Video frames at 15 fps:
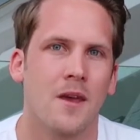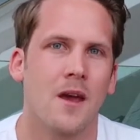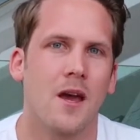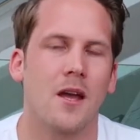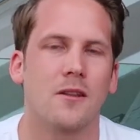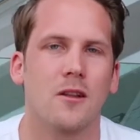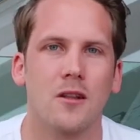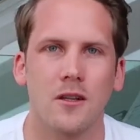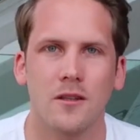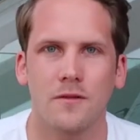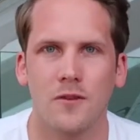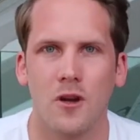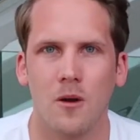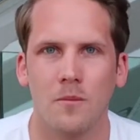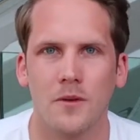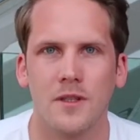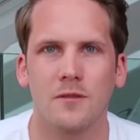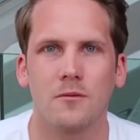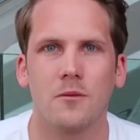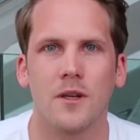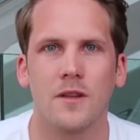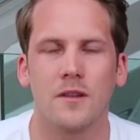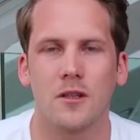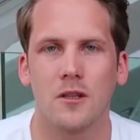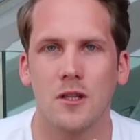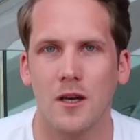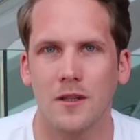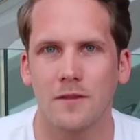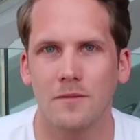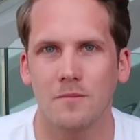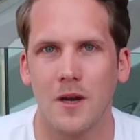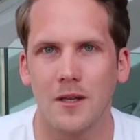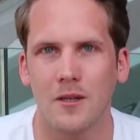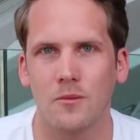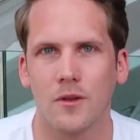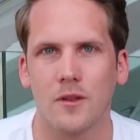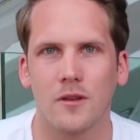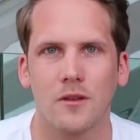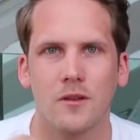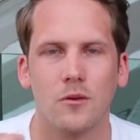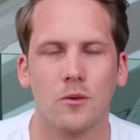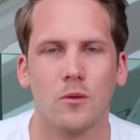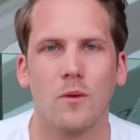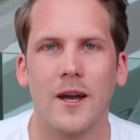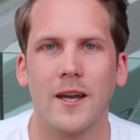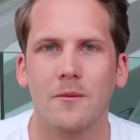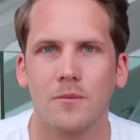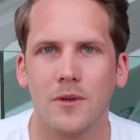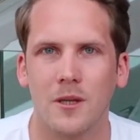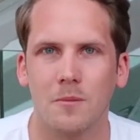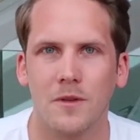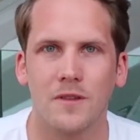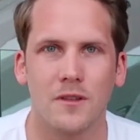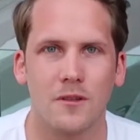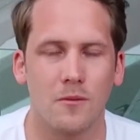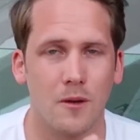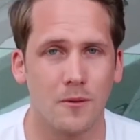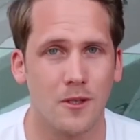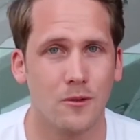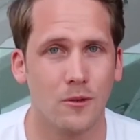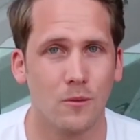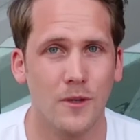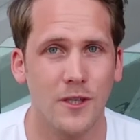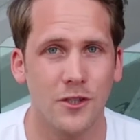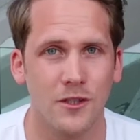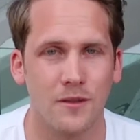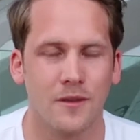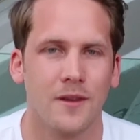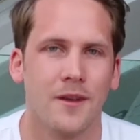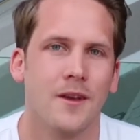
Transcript: And a lot of companies were raising a lot of money with the cool white papers and a very cool vision.